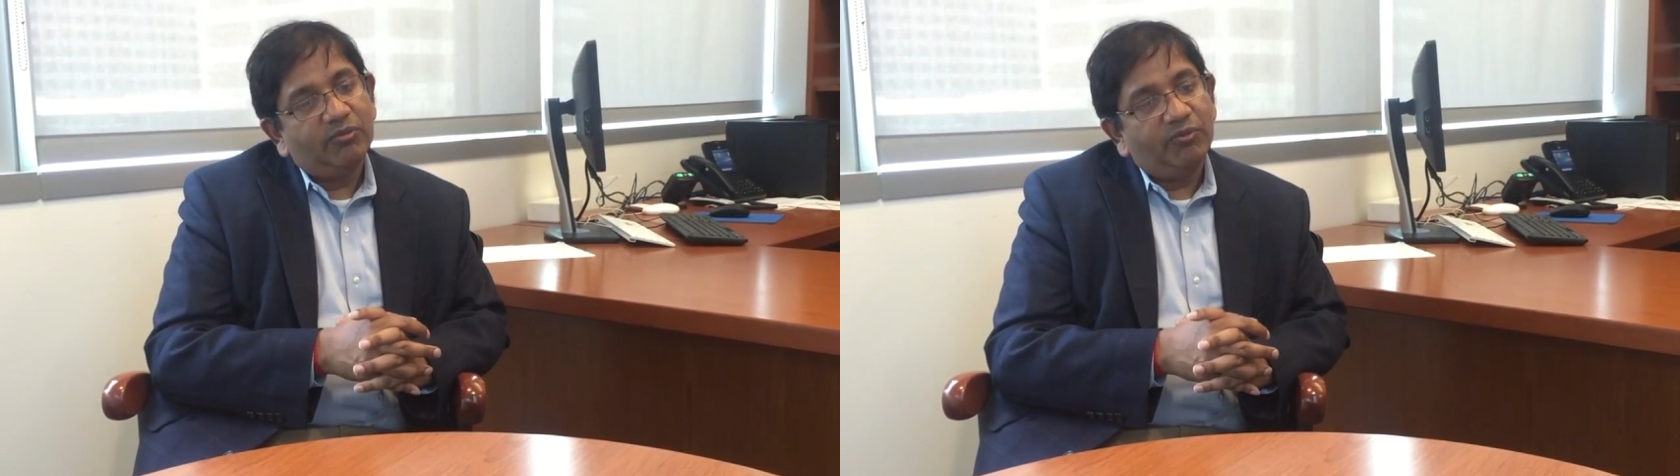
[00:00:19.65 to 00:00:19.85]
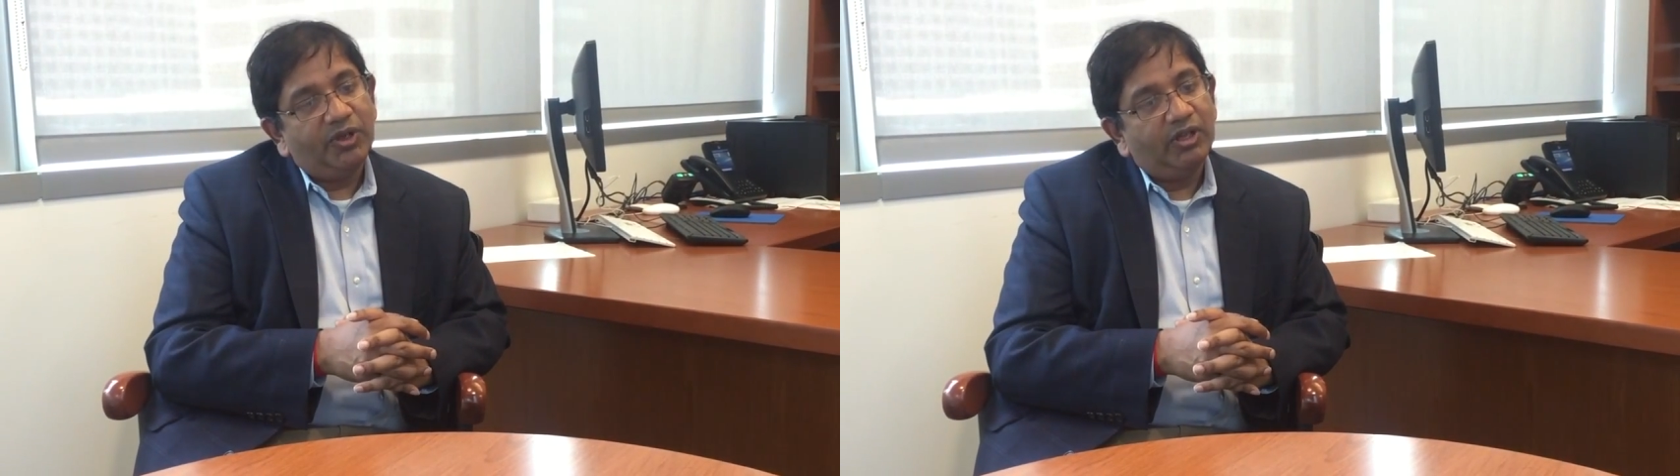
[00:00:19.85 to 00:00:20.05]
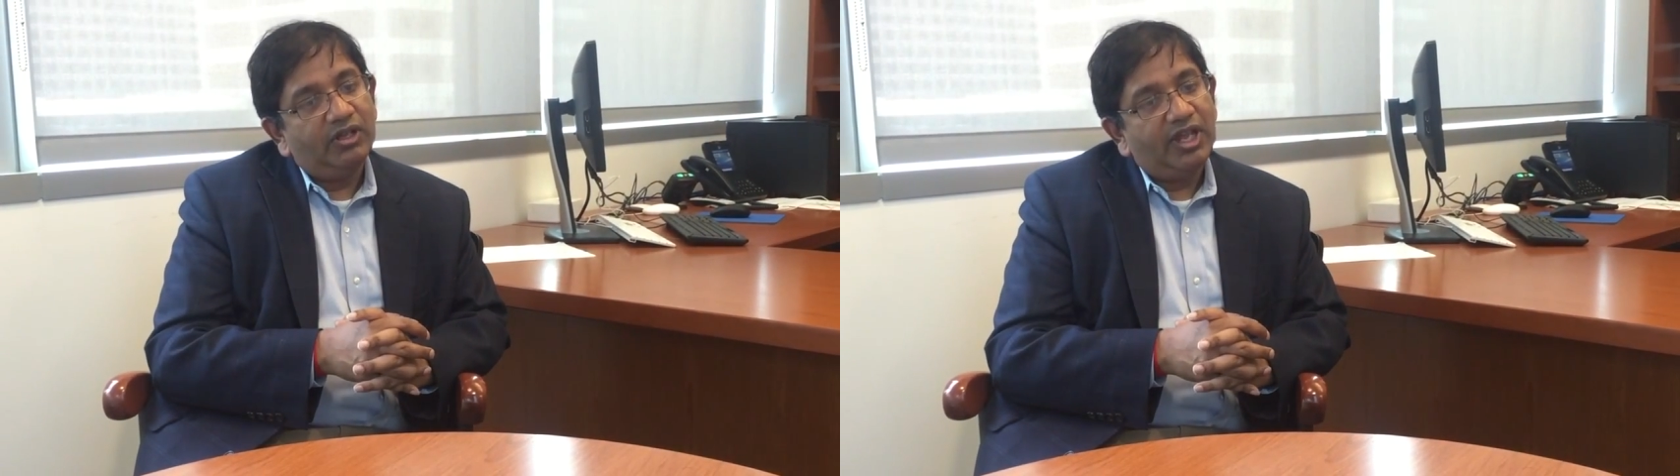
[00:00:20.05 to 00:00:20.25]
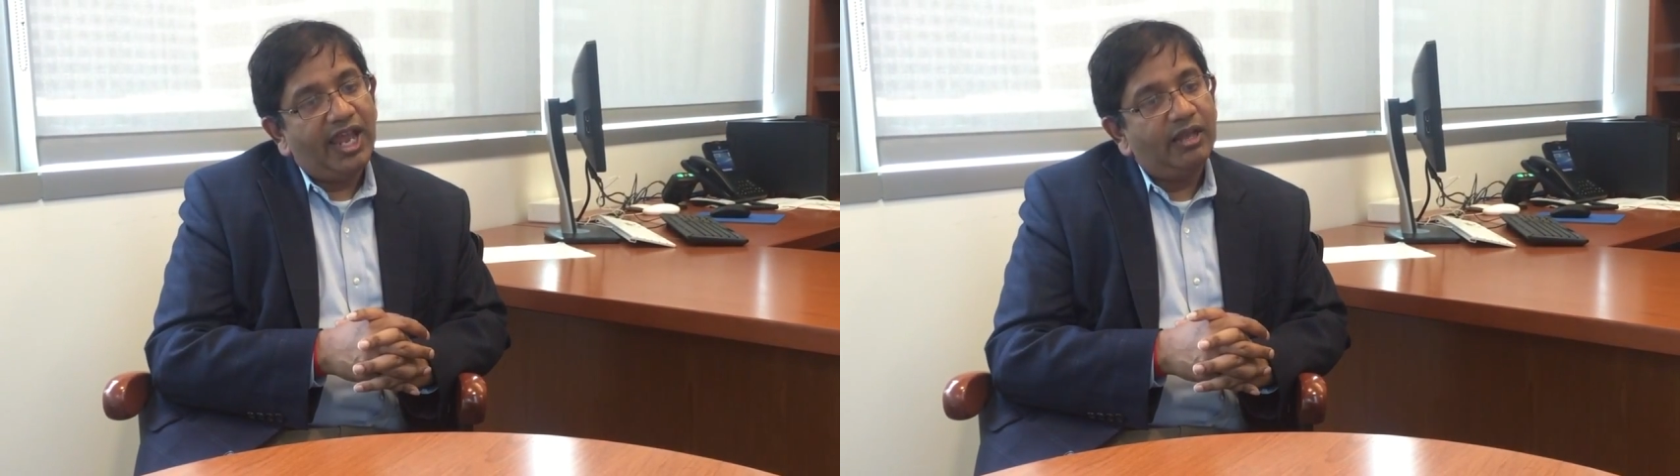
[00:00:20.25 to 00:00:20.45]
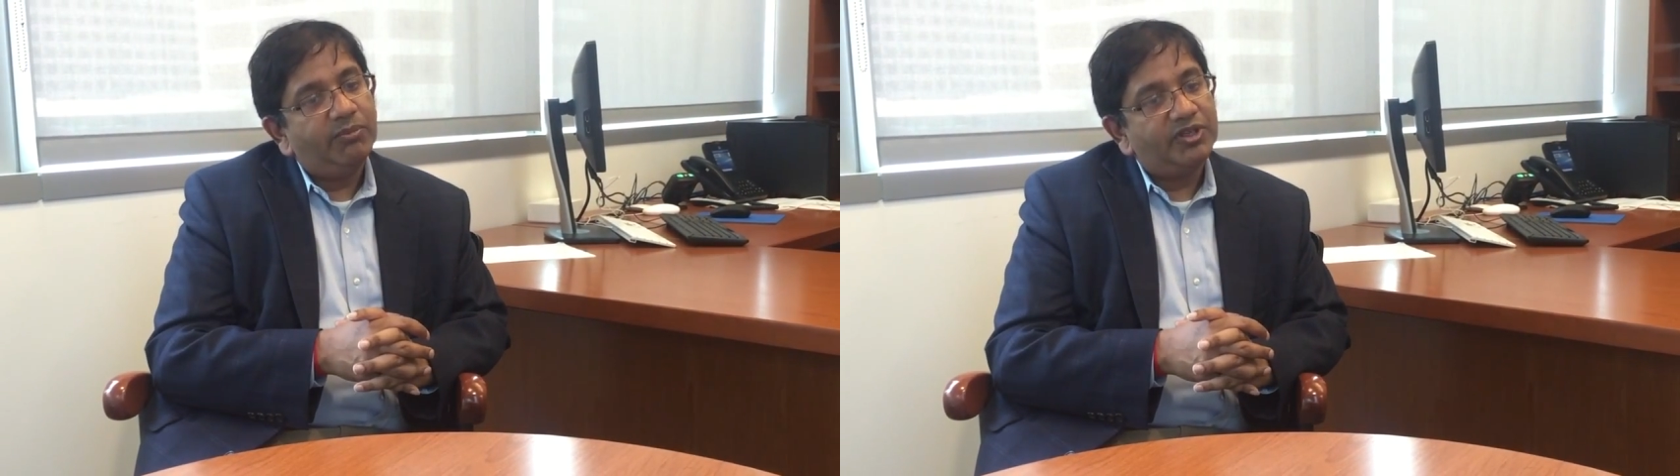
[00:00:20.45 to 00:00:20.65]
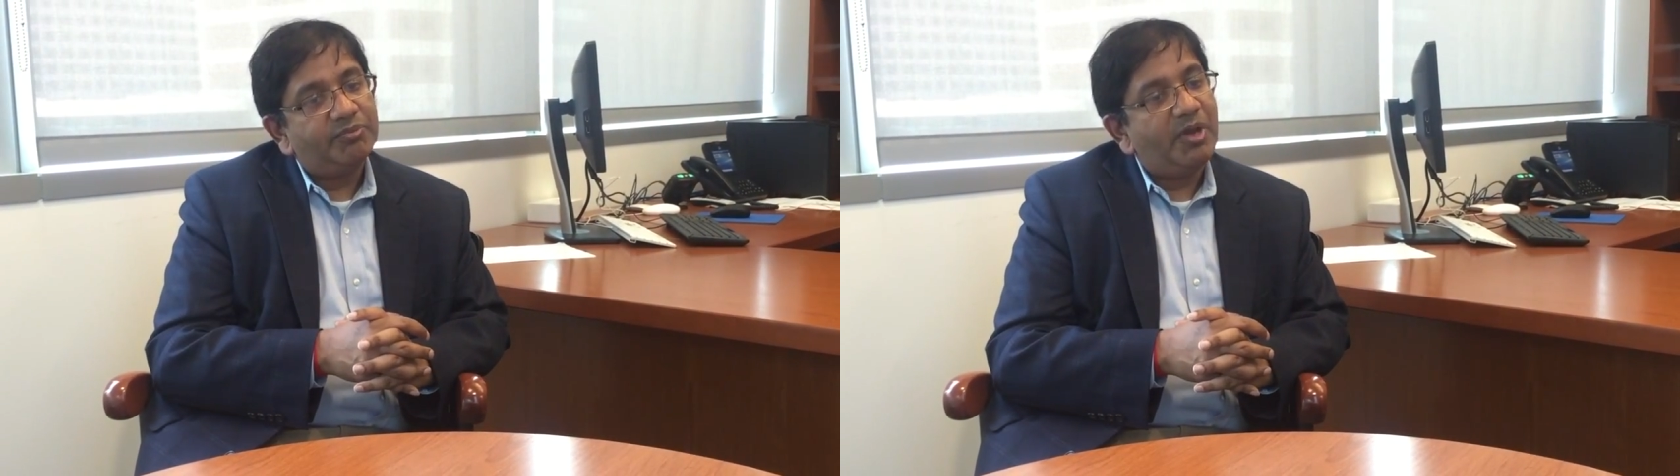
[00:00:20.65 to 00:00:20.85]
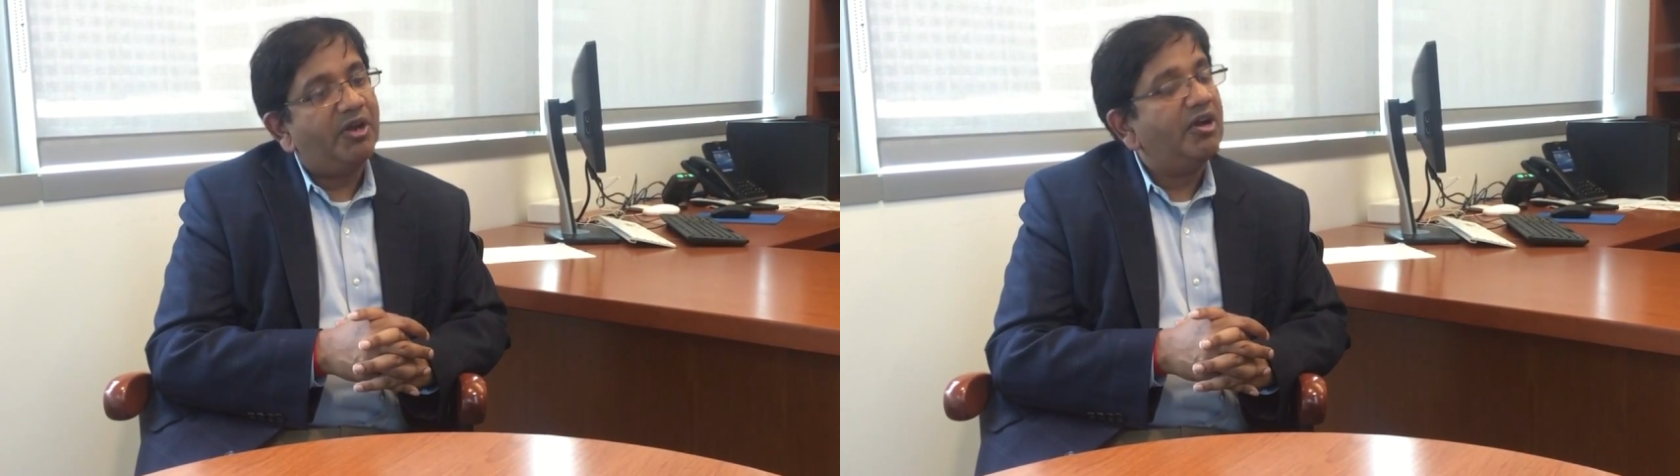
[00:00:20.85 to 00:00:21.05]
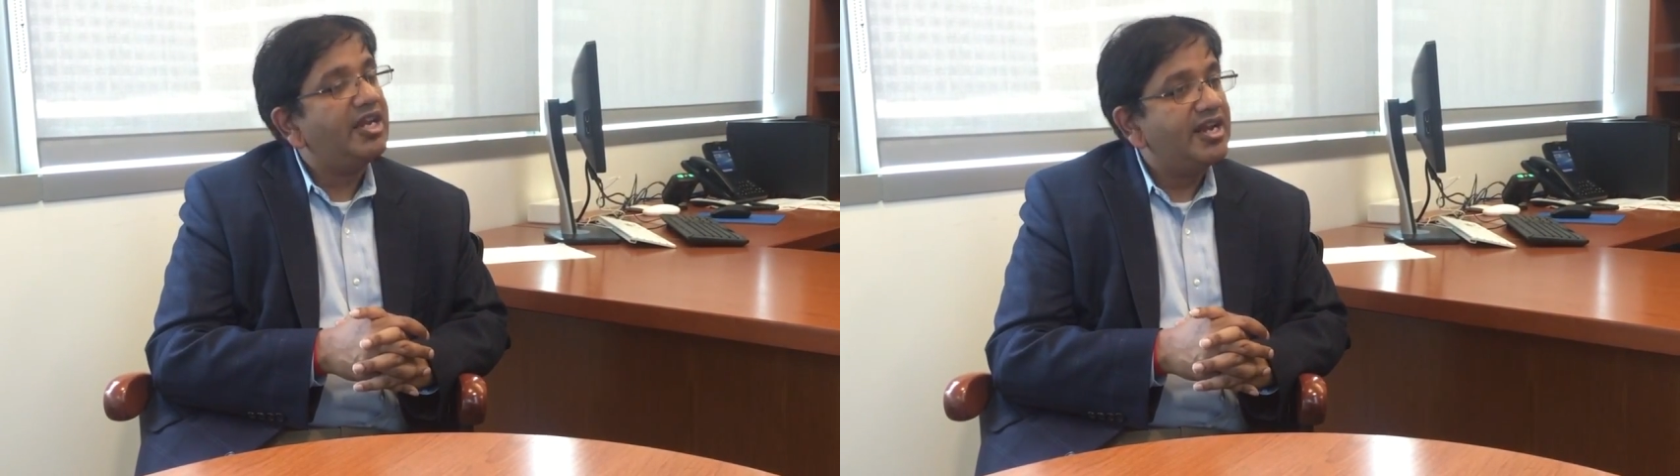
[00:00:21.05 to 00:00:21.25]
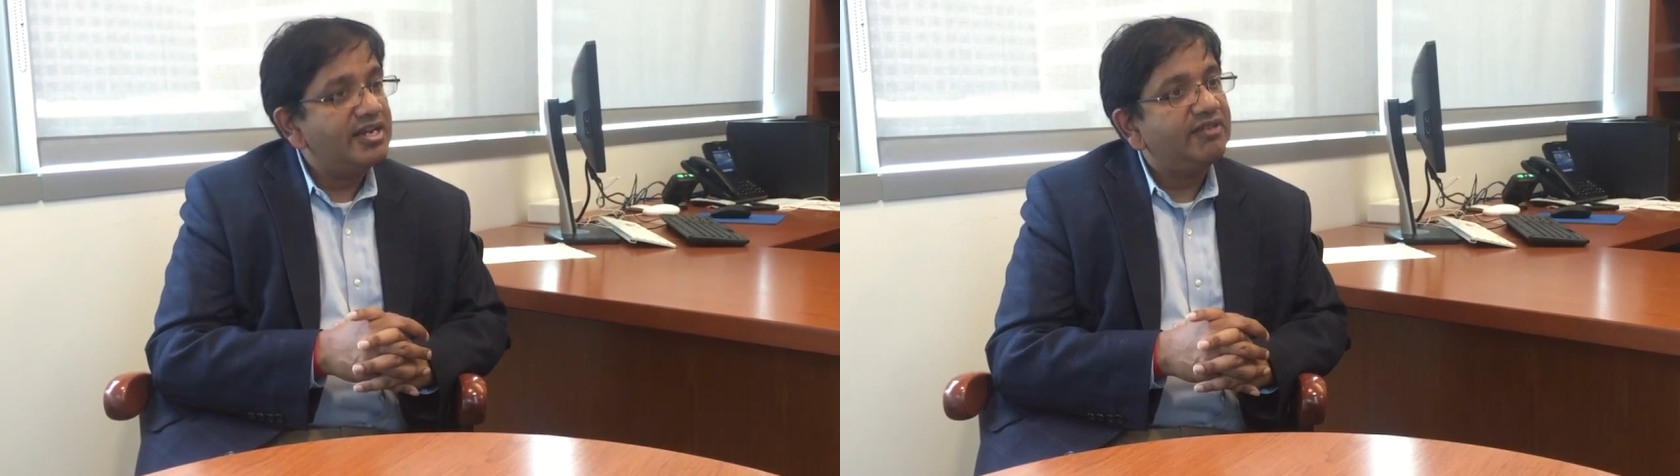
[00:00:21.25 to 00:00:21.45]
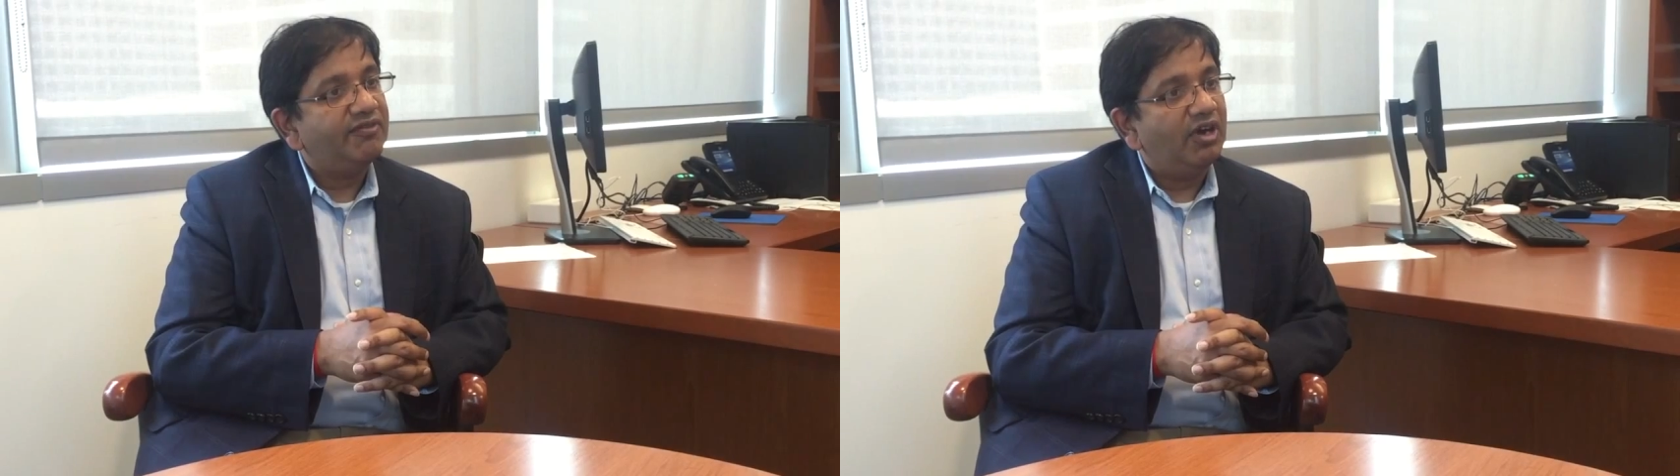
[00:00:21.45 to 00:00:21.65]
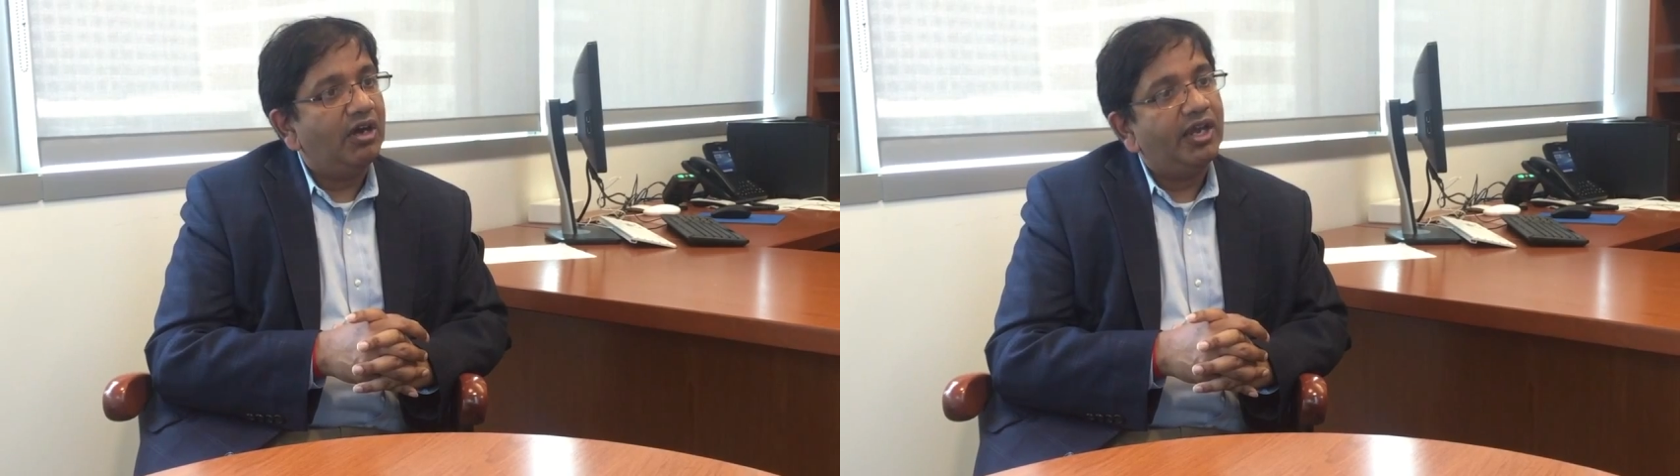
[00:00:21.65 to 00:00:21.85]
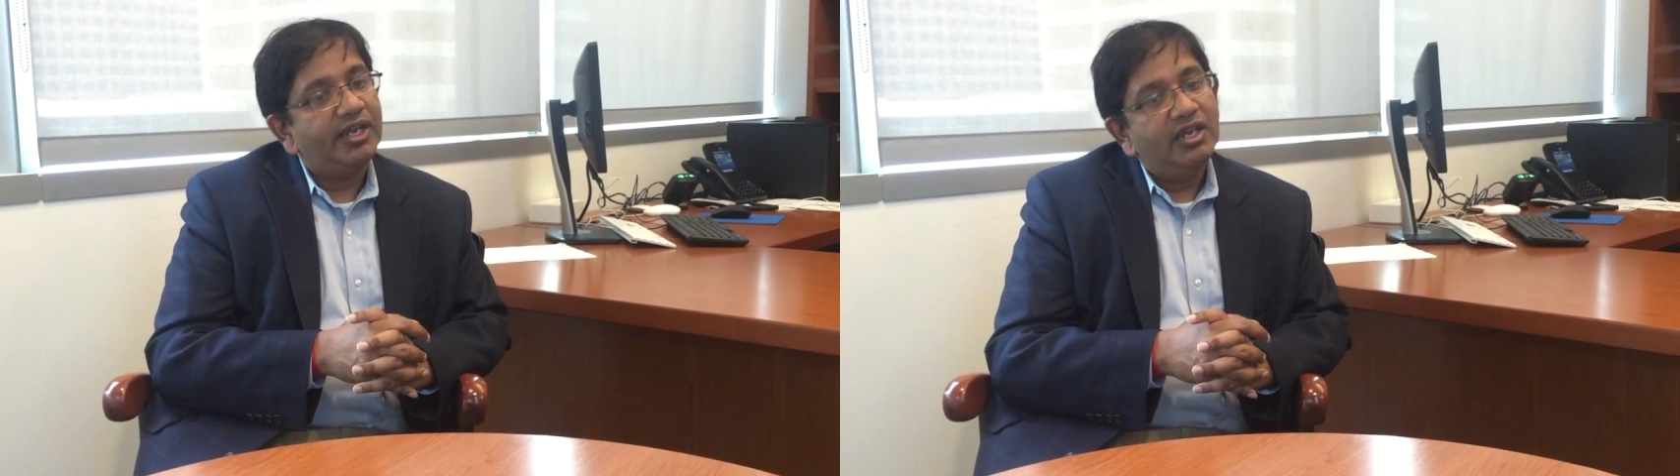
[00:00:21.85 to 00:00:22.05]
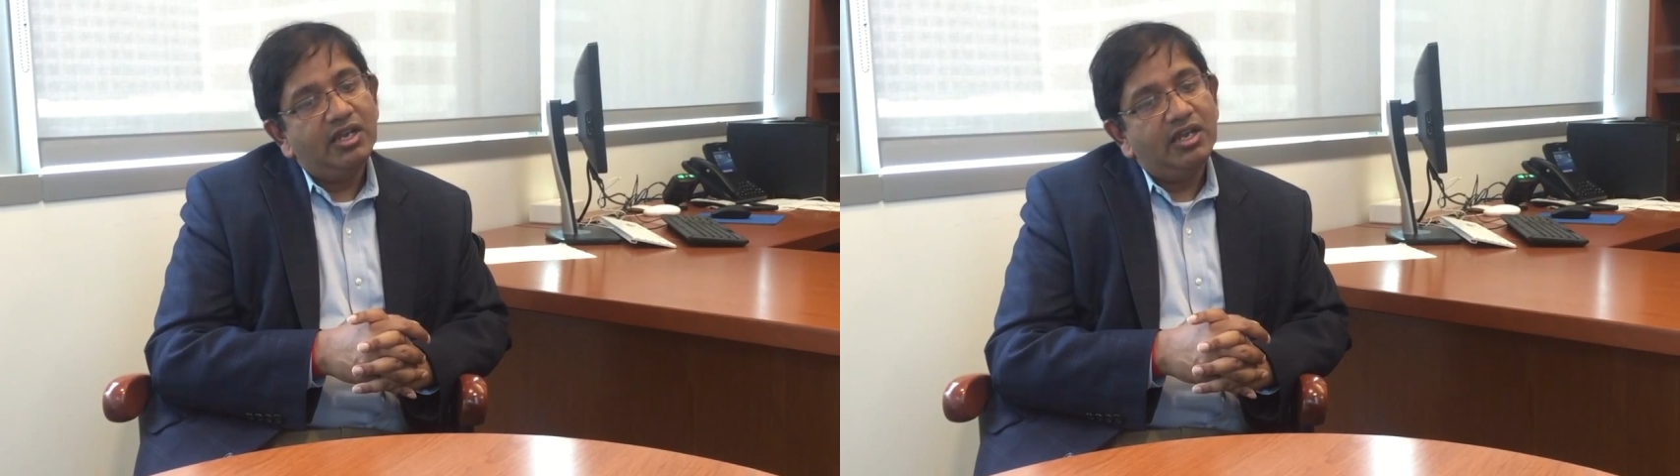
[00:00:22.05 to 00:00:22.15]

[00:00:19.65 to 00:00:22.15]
will help us better identify